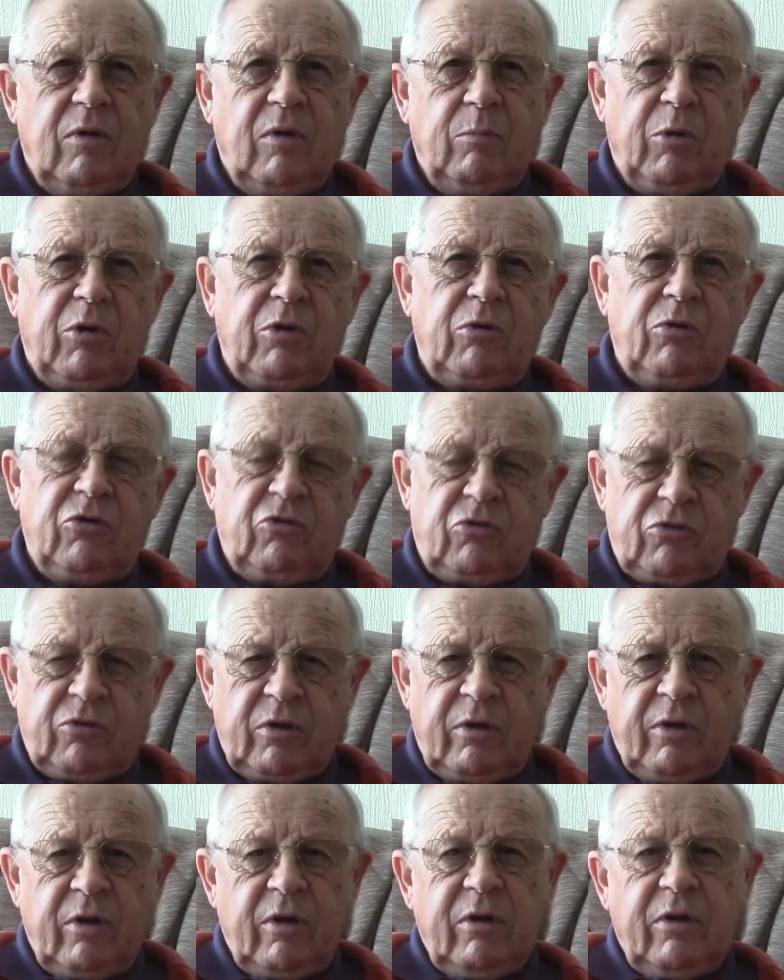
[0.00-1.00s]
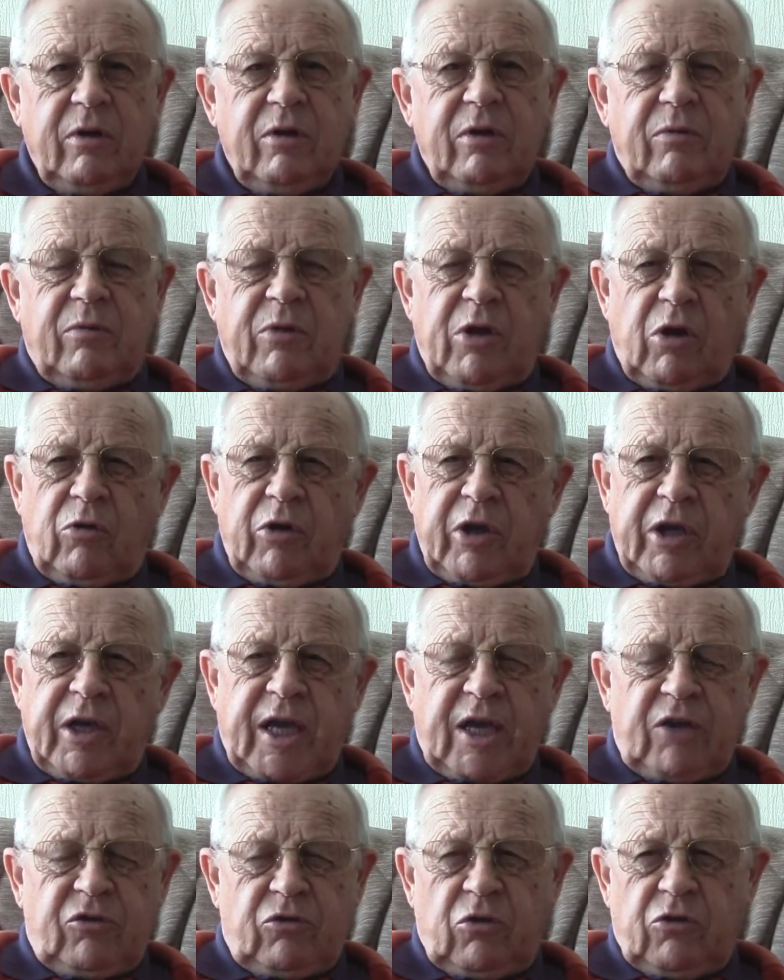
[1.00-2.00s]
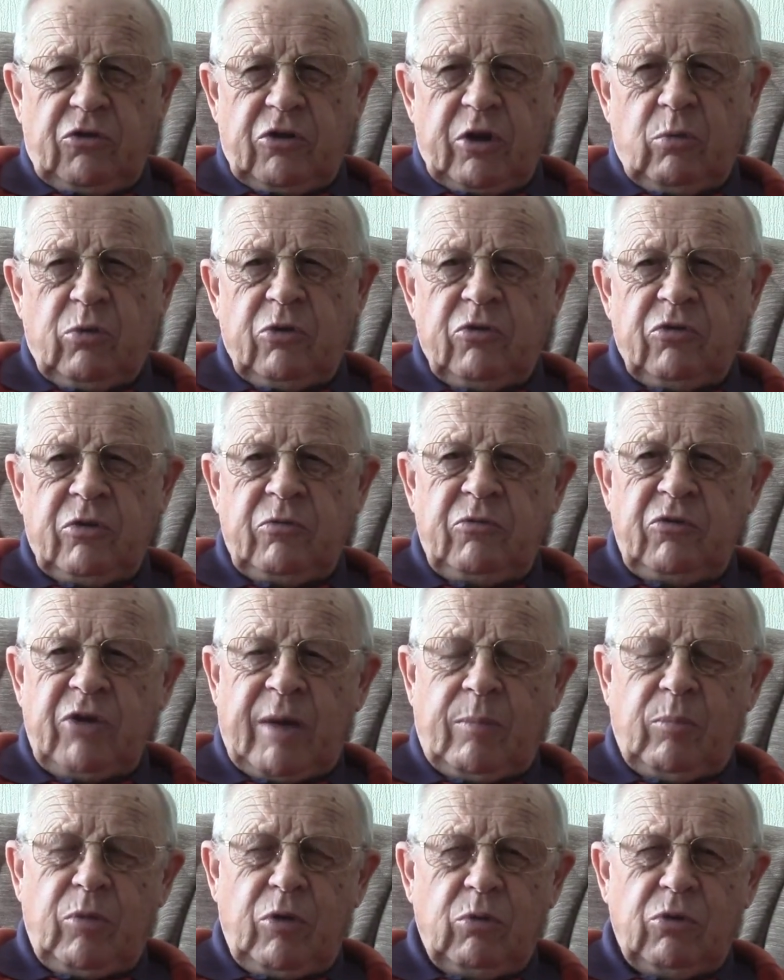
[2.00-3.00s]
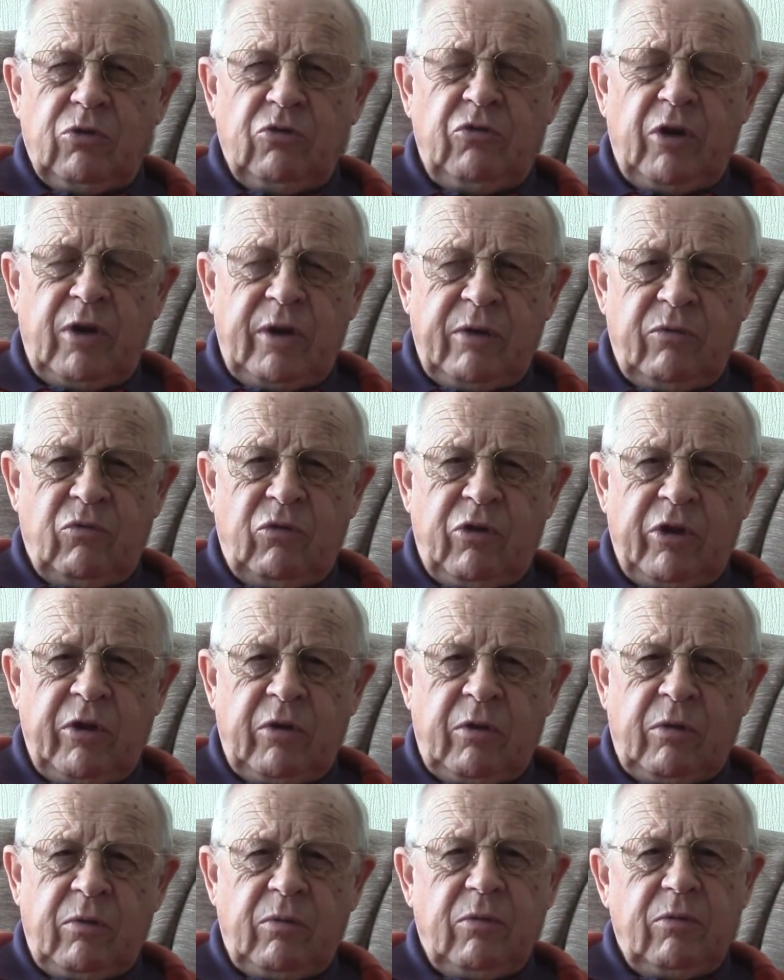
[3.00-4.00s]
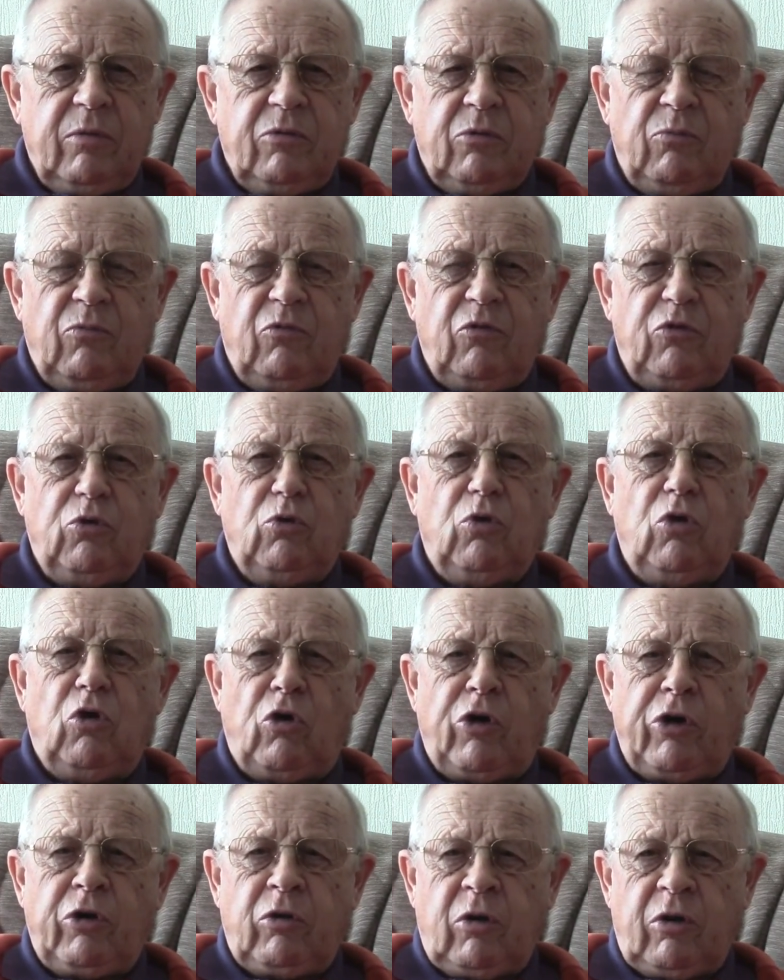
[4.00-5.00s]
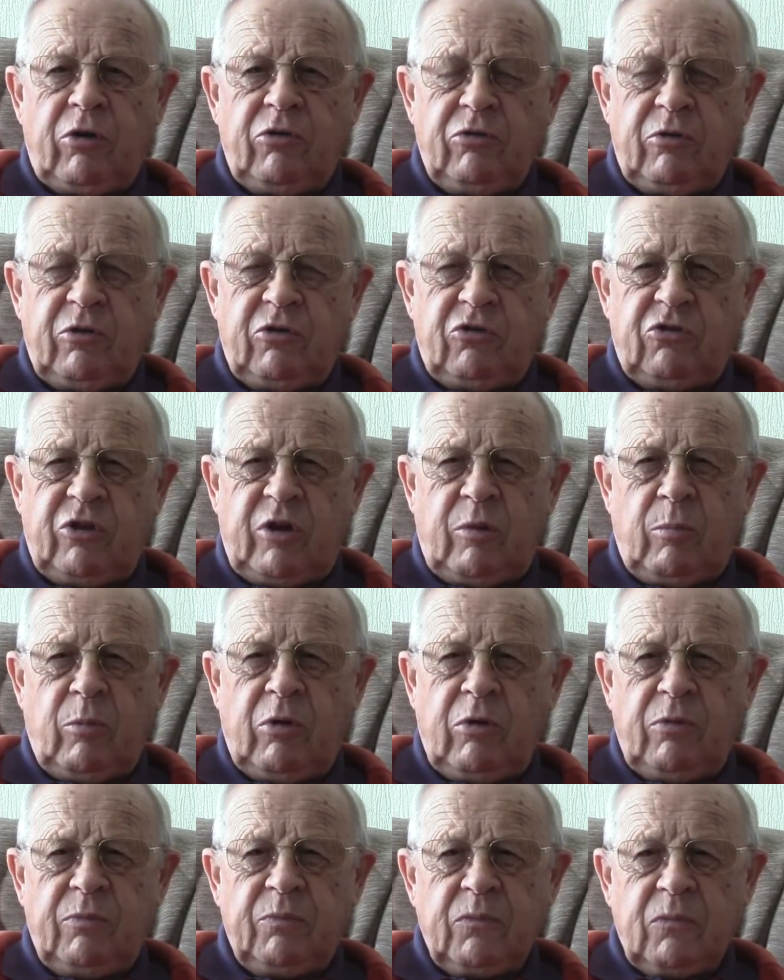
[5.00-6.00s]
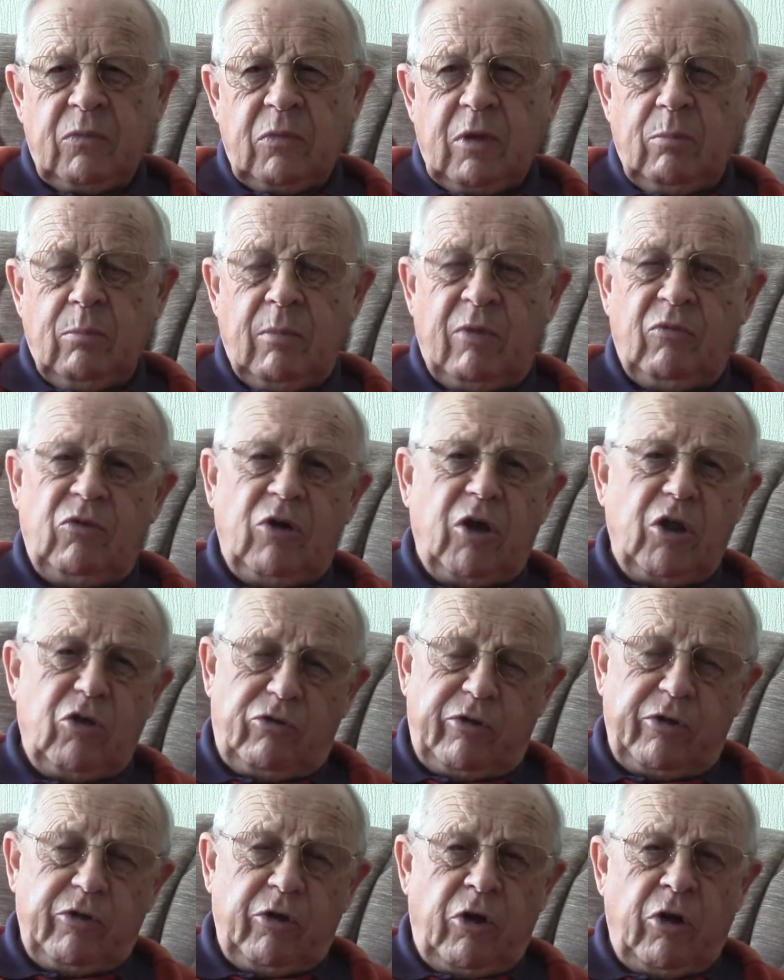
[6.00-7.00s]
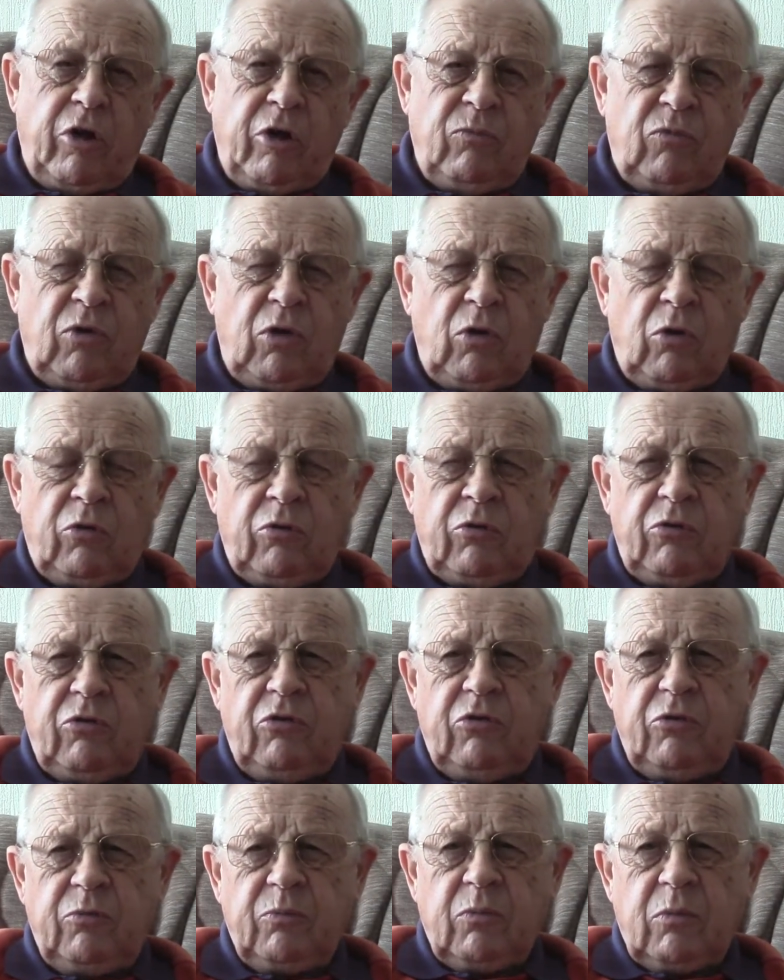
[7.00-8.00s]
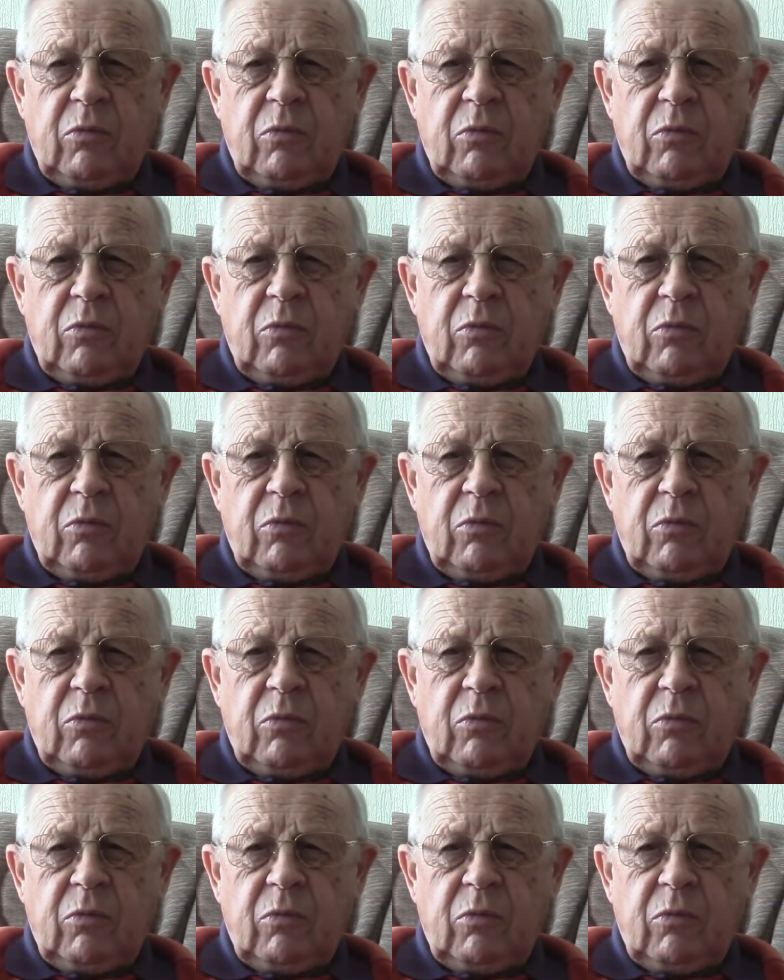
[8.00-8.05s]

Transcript: But because the only casualty was a chap who was delivering some fuel oil to the cinema. My father had gone home for lunch.